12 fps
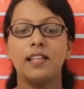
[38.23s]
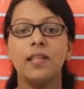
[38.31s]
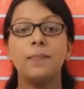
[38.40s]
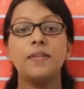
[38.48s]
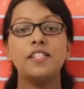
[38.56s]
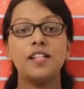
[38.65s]

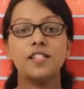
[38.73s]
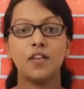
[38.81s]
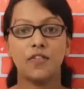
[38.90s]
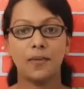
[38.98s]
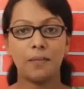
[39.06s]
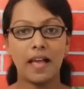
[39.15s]
the pictures
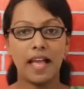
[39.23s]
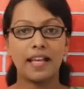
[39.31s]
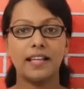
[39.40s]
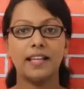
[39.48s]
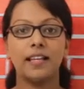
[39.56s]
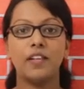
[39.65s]
of a
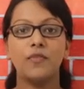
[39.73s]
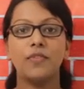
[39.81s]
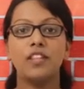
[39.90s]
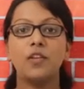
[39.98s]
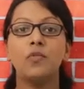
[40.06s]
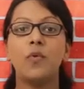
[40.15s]
bangle
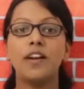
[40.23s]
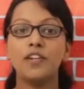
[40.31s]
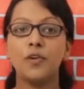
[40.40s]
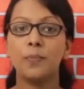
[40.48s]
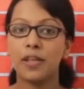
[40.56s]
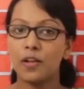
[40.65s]
with a
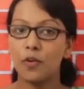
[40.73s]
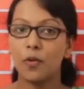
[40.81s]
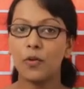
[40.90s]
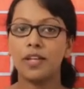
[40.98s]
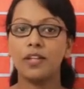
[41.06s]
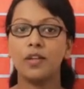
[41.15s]
1 rupee
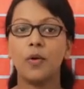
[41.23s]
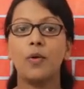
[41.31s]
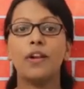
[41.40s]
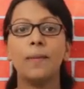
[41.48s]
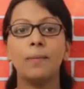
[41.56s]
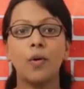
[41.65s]
coin
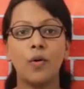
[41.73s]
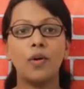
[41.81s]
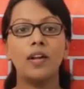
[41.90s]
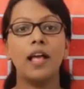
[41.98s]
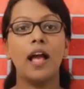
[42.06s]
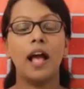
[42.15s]
or a
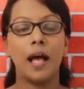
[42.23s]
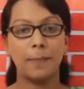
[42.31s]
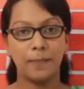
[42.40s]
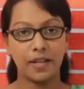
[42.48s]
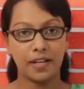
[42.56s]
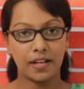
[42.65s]
ball
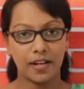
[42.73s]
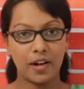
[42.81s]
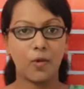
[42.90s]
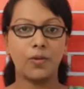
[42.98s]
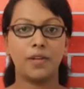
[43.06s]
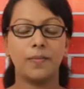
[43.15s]
appear
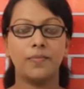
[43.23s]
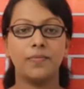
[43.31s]
round.